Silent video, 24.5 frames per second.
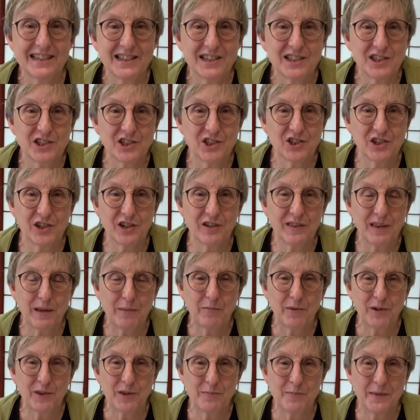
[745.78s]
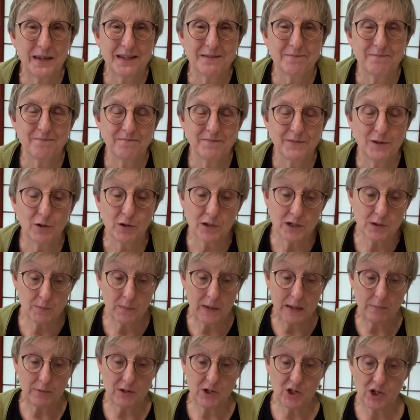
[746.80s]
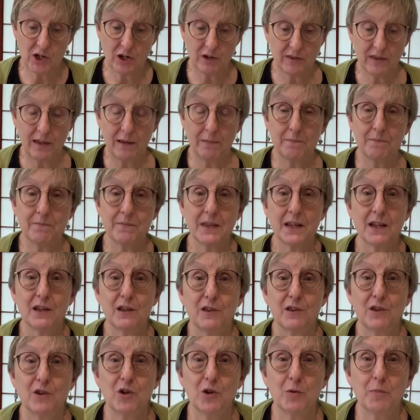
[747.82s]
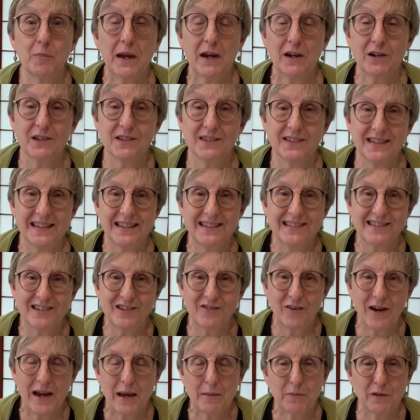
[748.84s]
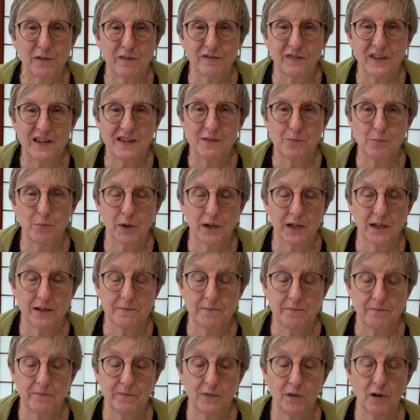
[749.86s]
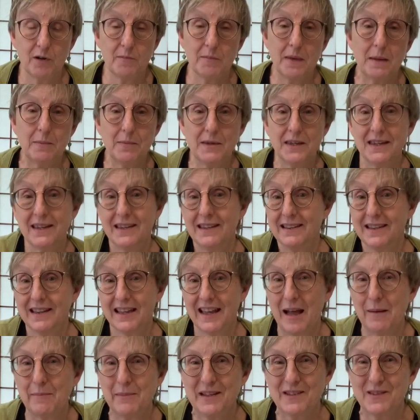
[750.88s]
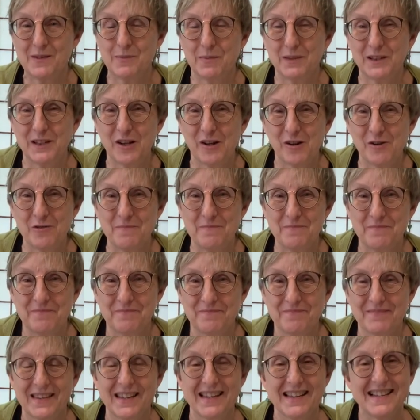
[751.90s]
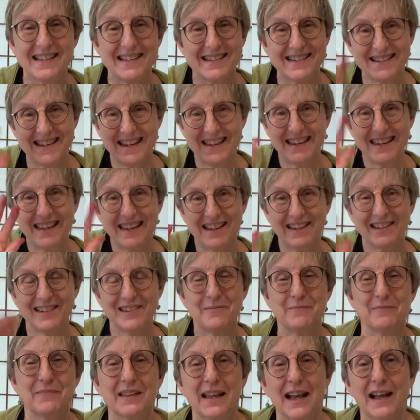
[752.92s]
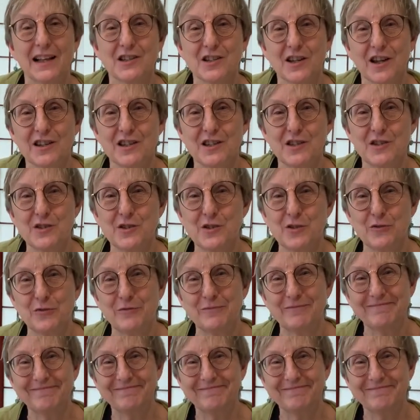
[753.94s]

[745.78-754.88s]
Share them with me. You can maybe share them through your parents' Instagram or Facebook, or maybe in the comments below. Take care. I'll talk to you soon.